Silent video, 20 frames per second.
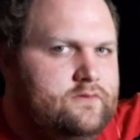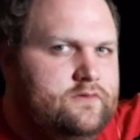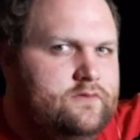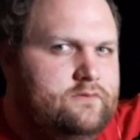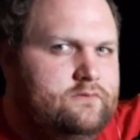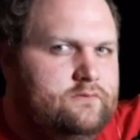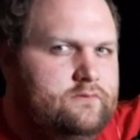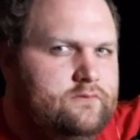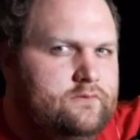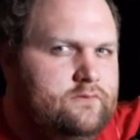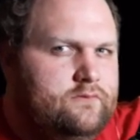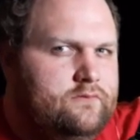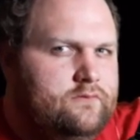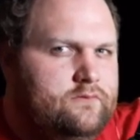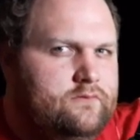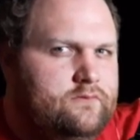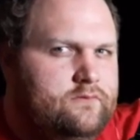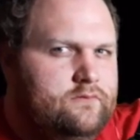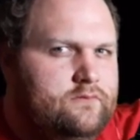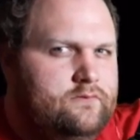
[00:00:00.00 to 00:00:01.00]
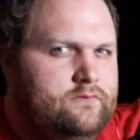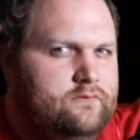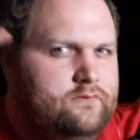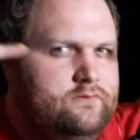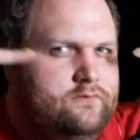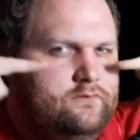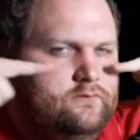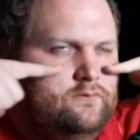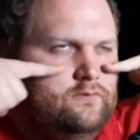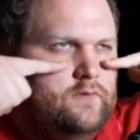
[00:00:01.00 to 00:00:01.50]

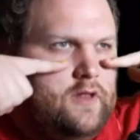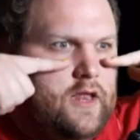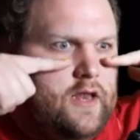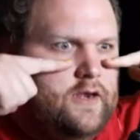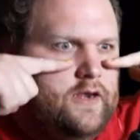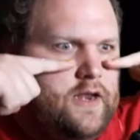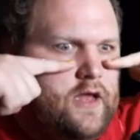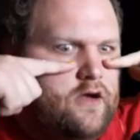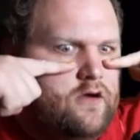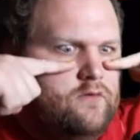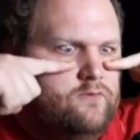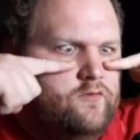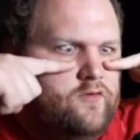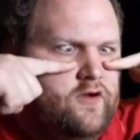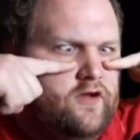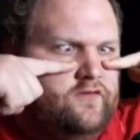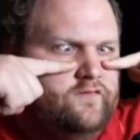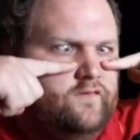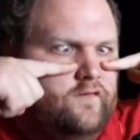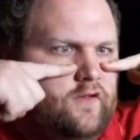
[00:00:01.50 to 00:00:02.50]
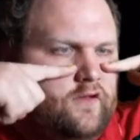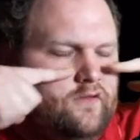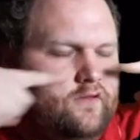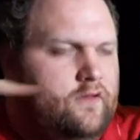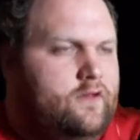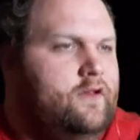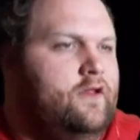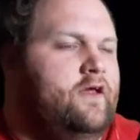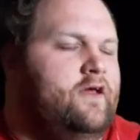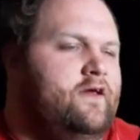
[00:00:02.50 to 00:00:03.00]
Mm, and now I'm
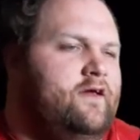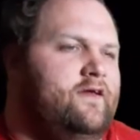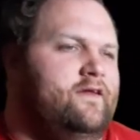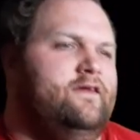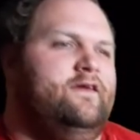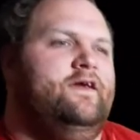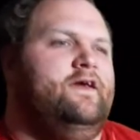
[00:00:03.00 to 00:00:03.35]
cross-eyed.